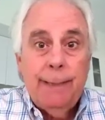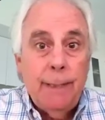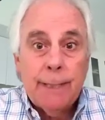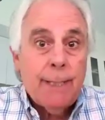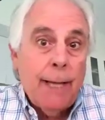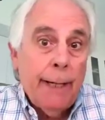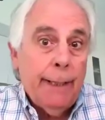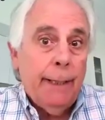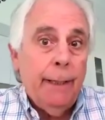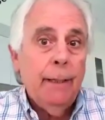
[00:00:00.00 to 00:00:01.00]

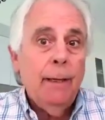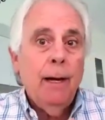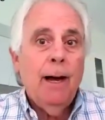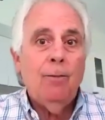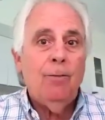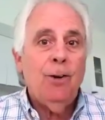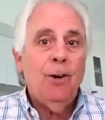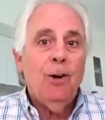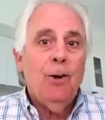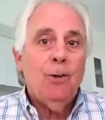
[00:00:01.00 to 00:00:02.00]
study of
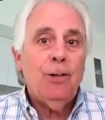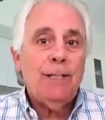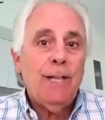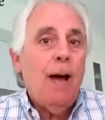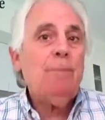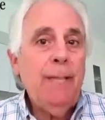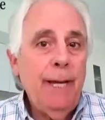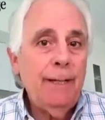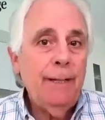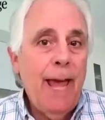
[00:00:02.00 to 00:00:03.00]
the top
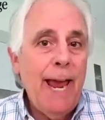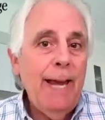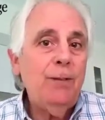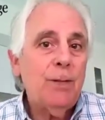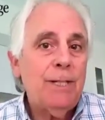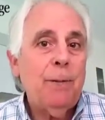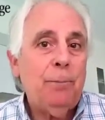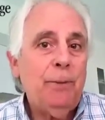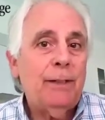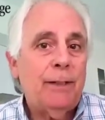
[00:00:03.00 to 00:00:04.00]
10 aid recipient